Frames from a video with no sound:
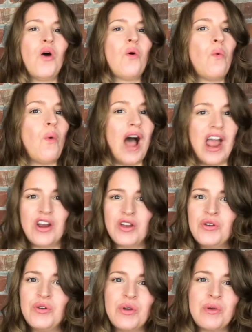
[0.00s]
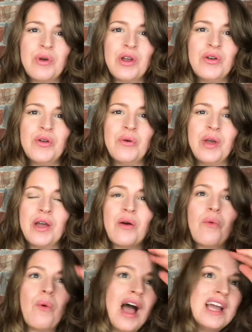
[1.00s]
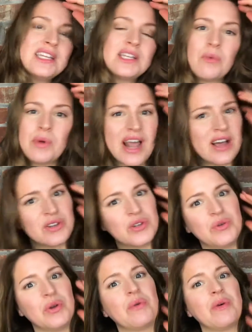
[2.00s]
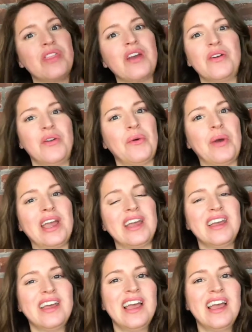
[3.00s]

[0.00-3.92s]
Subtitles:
Why are you doing what you're doing? Why is someone else doing what they're doing?